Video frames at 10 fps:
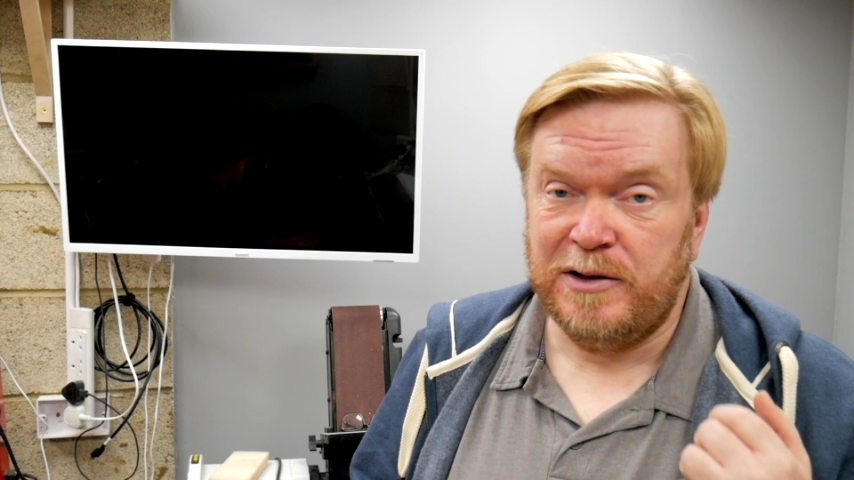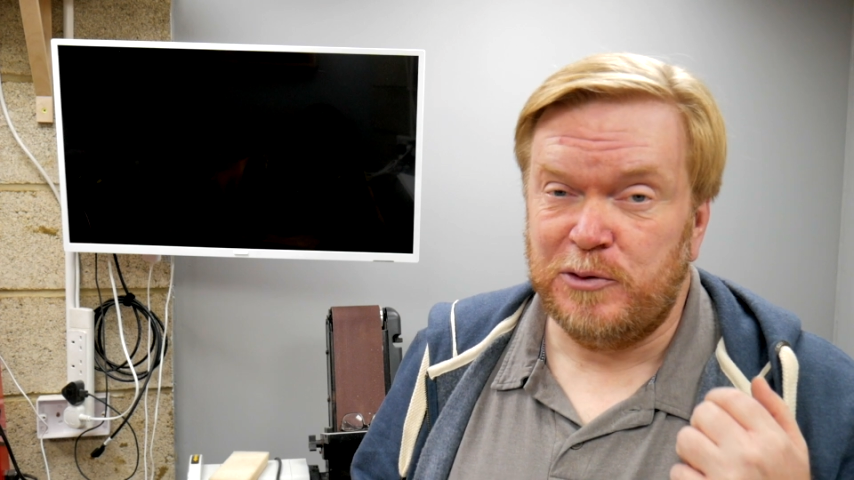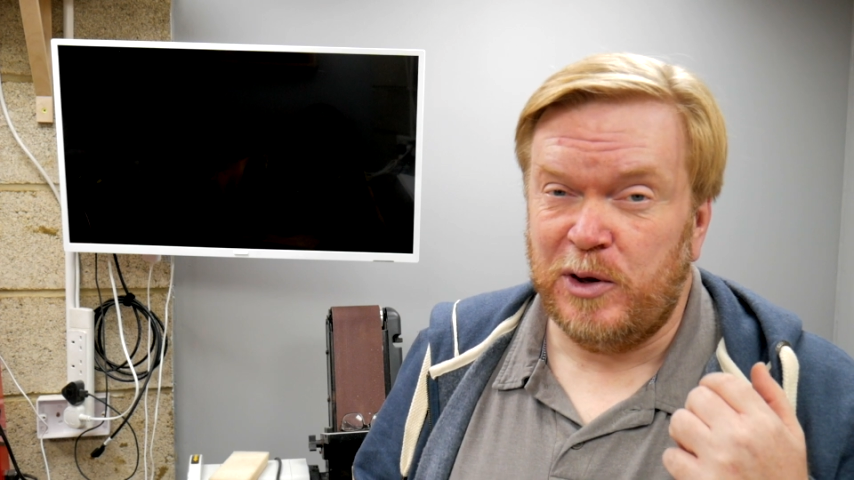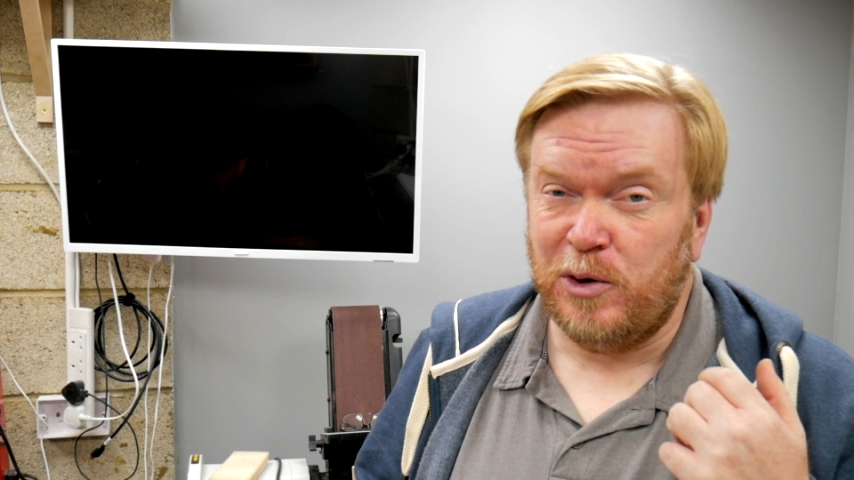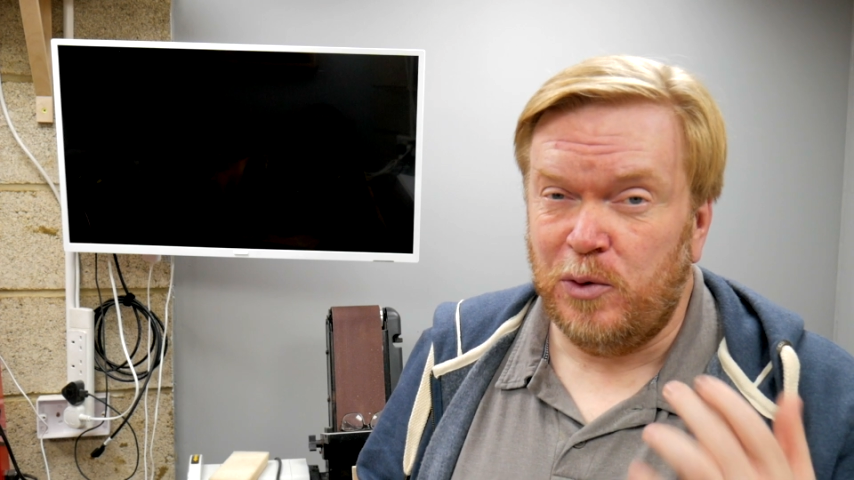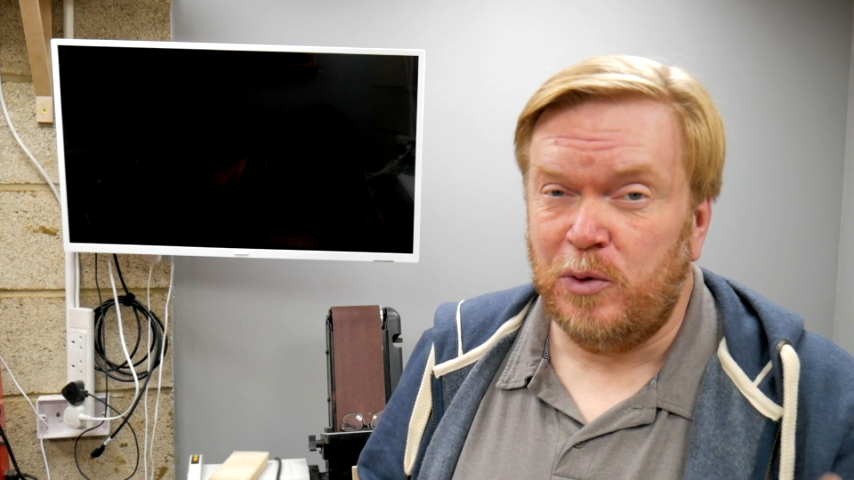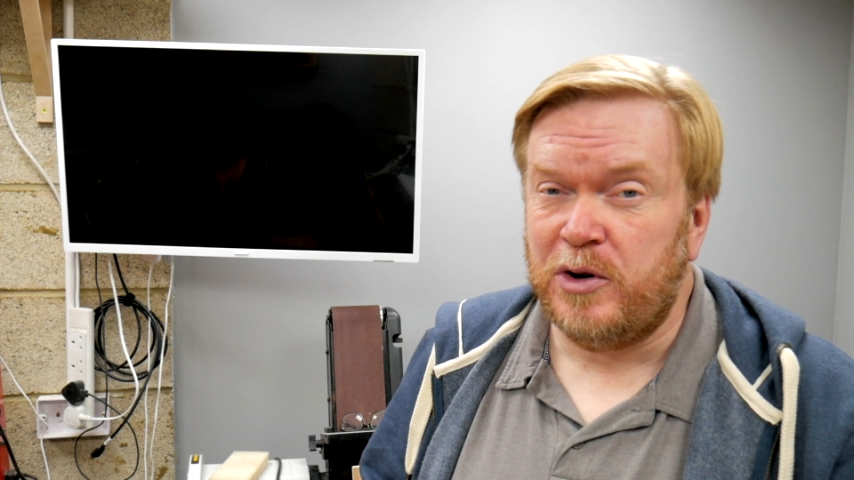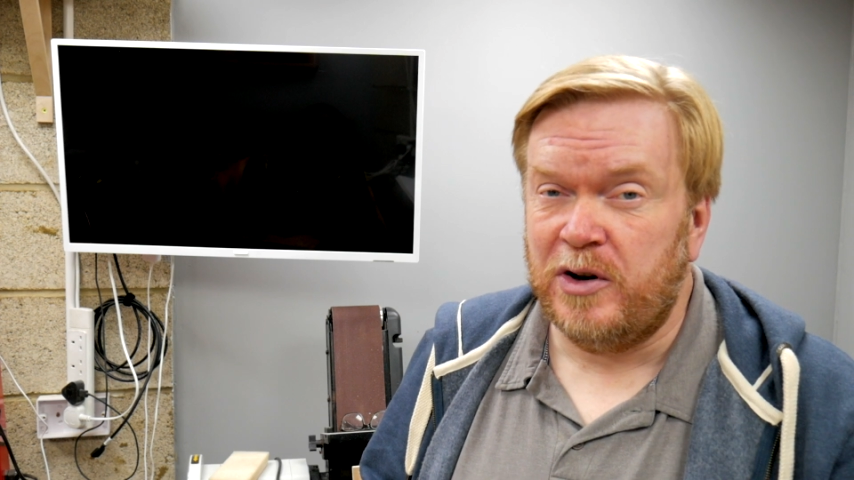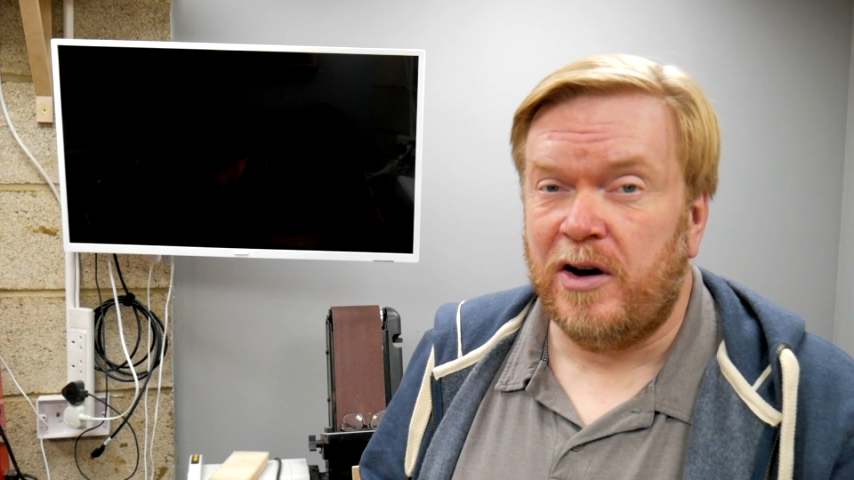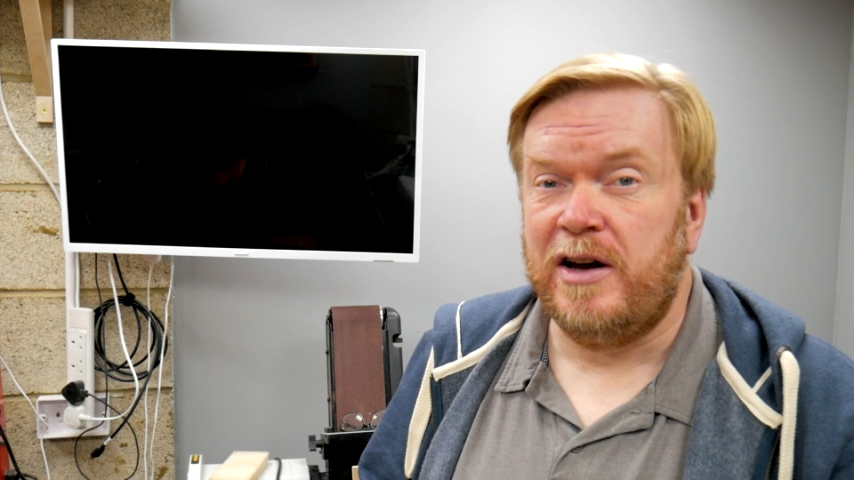with all
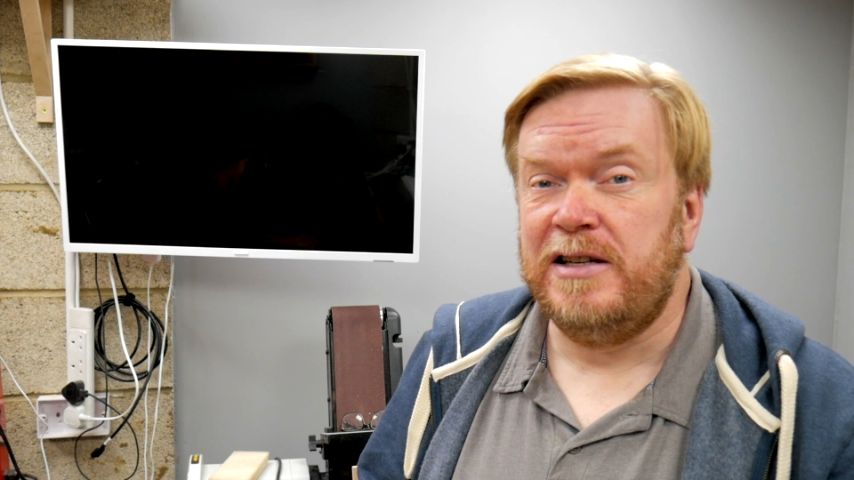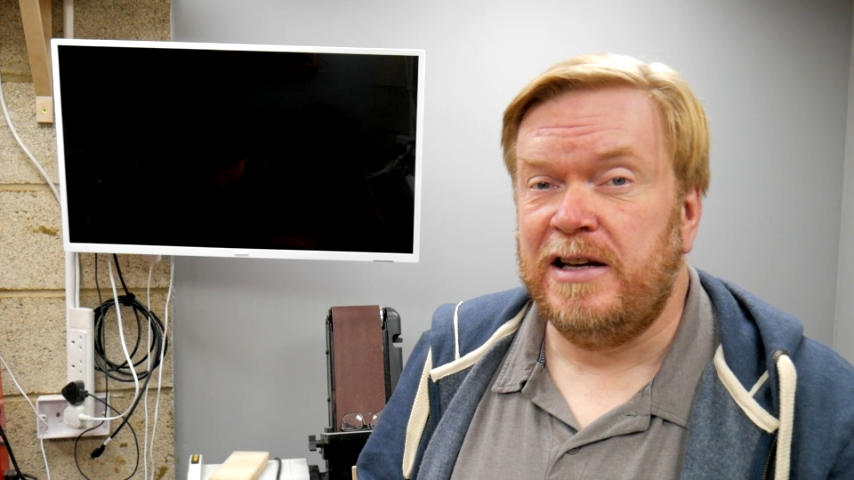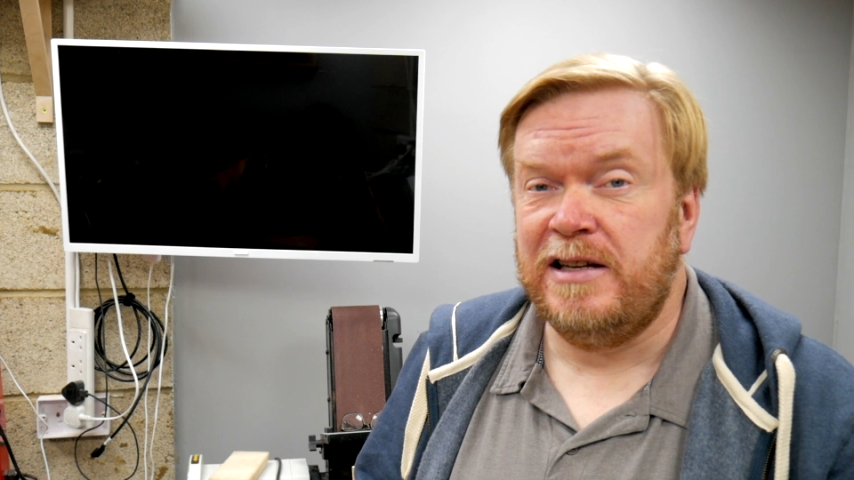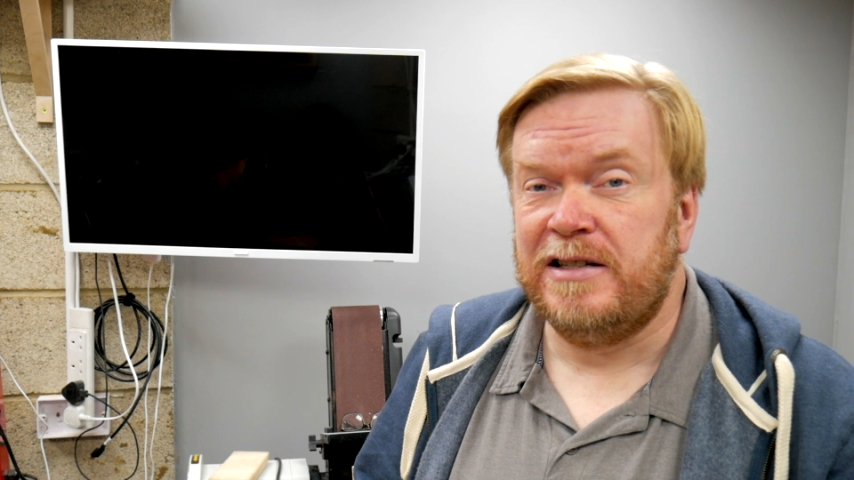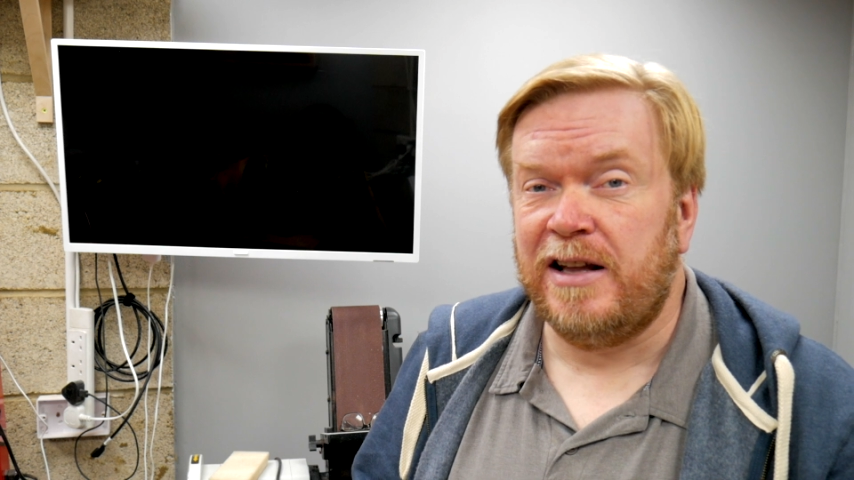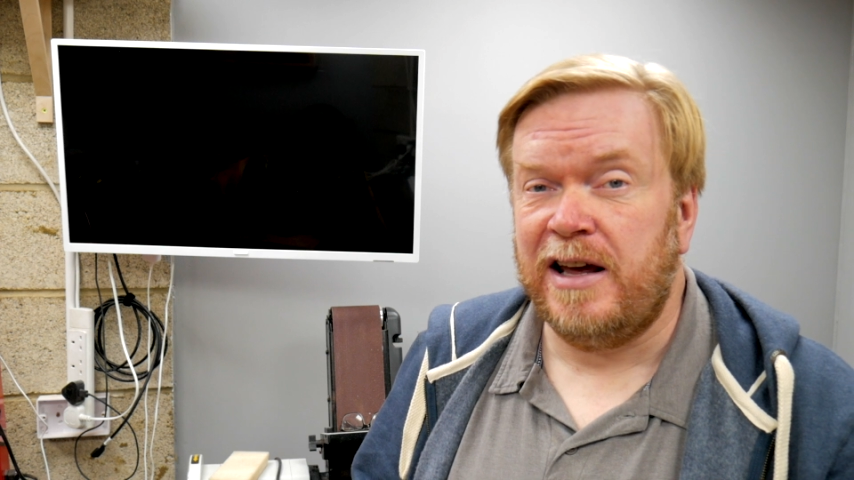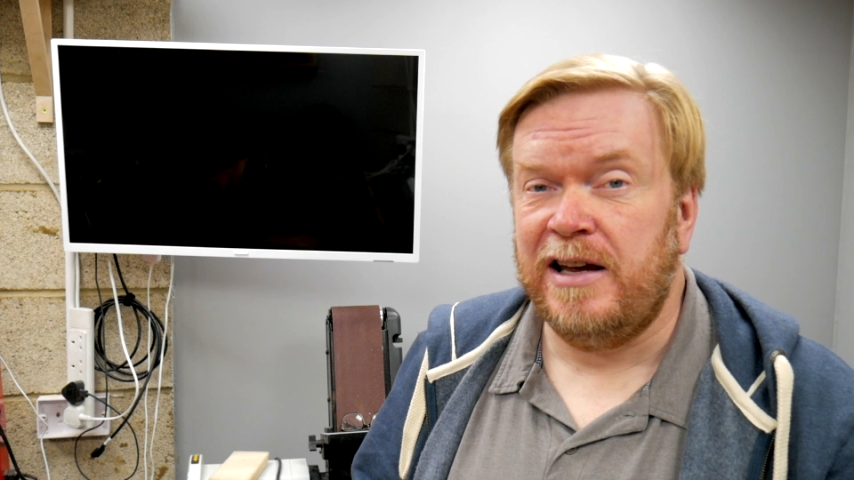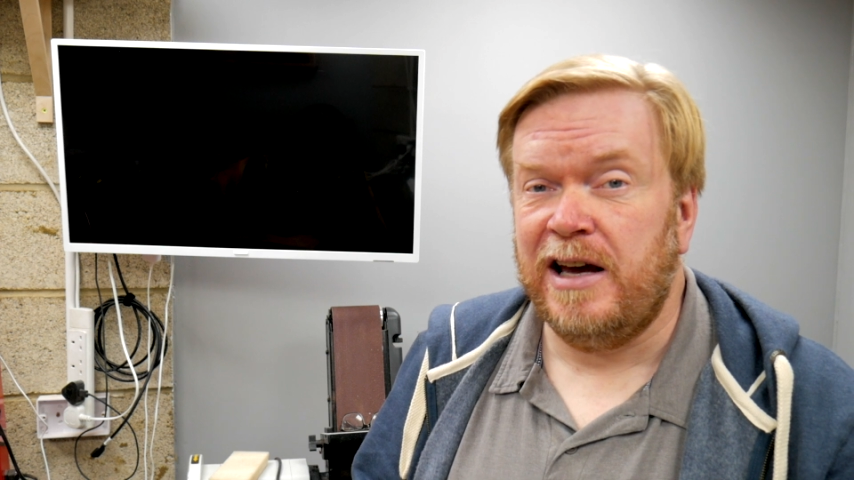good ideas they